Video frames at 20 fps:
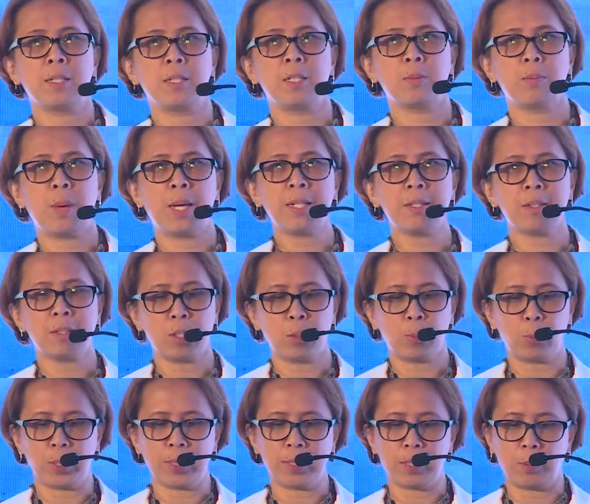is based on the
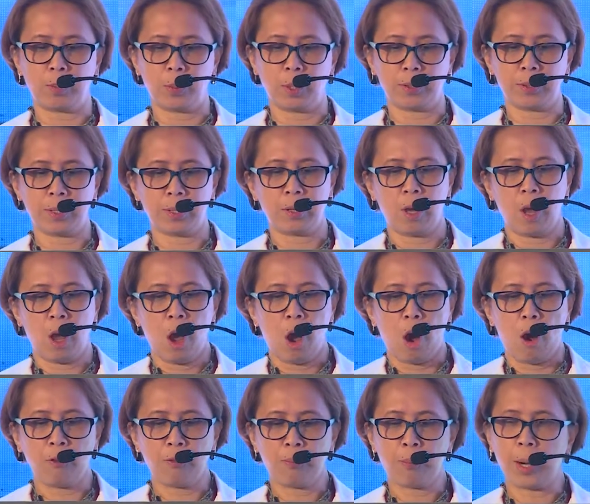principles
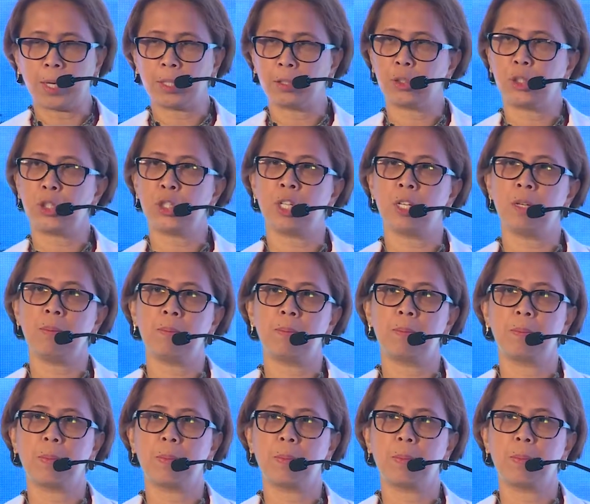of partnership,